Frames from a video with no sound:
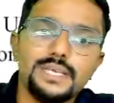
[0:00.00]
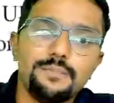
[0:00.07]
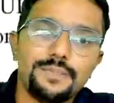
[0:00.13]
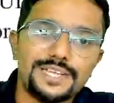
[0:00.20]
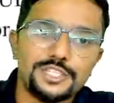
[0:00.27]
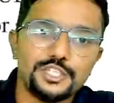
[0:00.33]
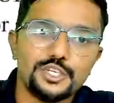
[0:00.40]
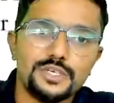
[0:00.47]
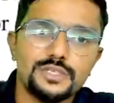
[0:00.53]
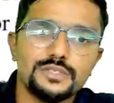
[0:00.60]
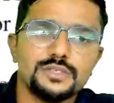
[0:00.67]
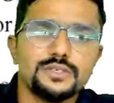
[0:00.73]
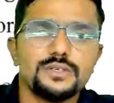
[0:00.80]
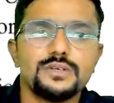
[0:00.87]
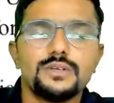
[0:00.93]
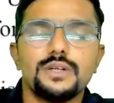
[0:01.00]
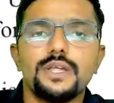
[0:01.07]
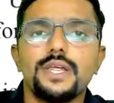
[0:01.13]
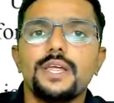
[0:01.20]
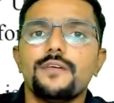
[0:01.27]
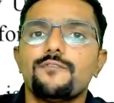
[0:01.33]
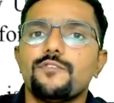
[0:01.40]
matures,
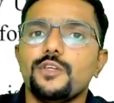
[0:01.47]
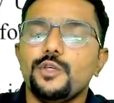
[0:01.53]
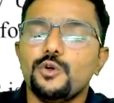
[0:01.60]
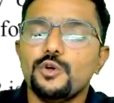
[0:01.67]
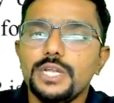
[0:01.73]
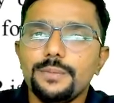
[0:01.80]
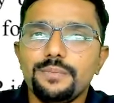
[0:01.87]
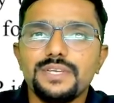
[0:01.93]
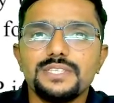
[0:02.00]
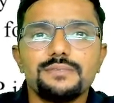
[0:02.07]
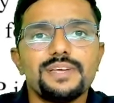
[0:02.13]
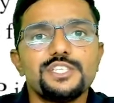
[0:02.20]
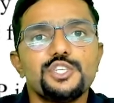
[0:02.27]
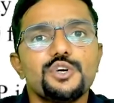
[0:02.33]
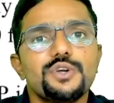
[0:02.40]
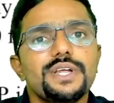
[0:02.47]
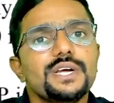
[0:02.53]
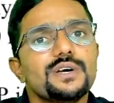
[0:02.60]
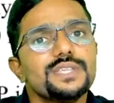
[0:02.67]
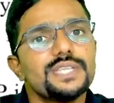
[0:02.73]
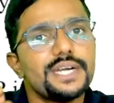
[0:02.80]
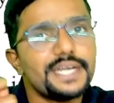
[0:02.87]
if ULIP is maturing
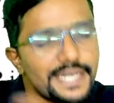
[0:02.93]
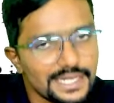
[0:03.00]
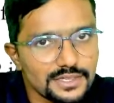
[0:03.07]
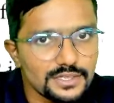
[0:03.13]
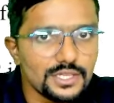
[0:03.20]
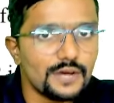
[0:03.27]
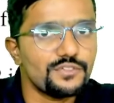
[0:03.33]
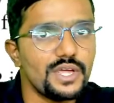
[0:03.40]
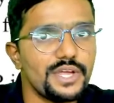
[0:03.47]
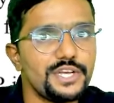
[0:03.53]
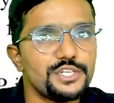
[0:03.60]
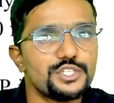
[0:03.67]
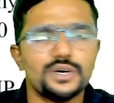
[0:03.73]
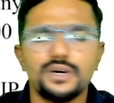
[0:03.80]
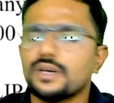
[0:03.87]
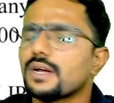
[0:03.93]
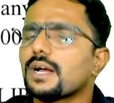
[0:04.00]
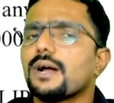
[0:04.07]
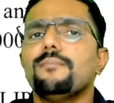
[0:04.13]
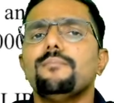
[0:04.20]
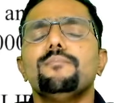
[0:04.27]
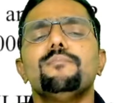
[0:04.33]
on the death of the insured,
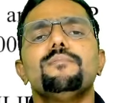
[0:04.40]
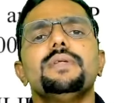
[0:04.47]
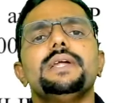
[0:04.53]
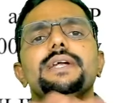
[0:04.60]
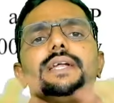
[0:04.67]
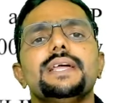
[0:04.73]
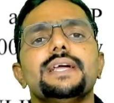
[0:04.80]
completely